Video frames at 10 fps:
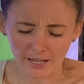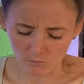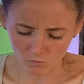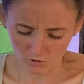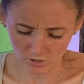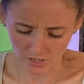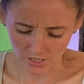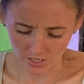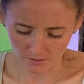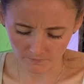and
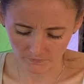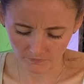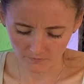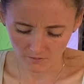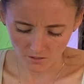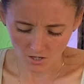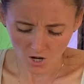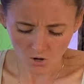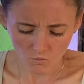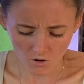wondered.
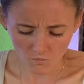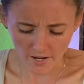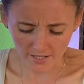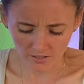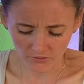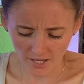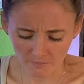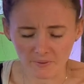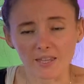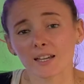What way could that
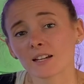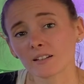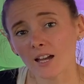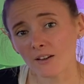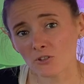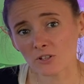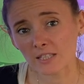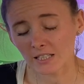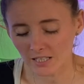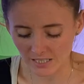be? Have you got
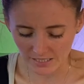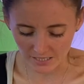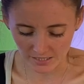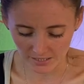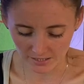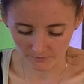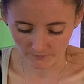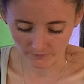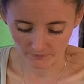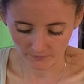any ideas?
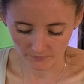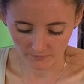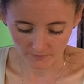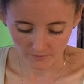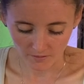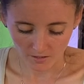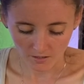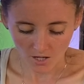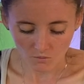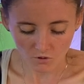
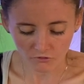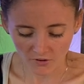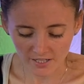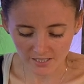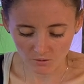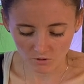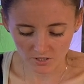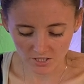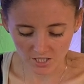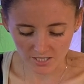We'll find out what the
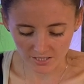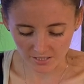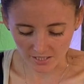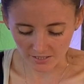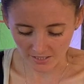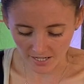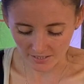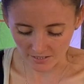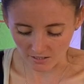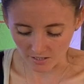Jiggies decide
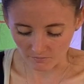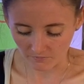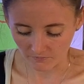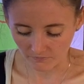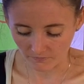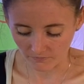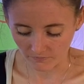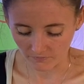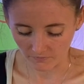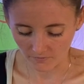next time.
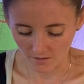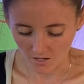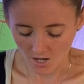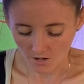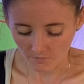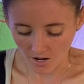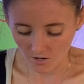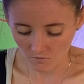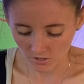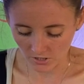But
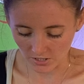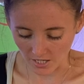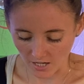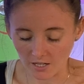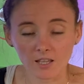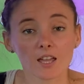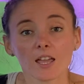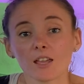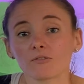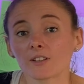I wonder
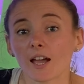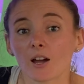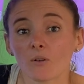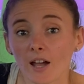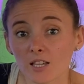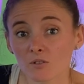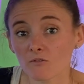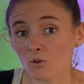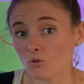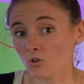if now, as
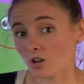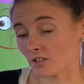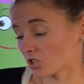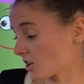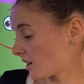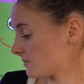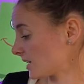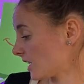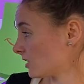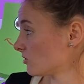you've all got the chimes
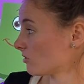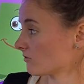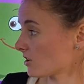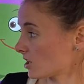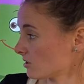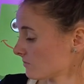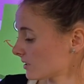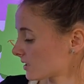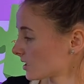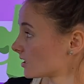in your
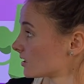rooms,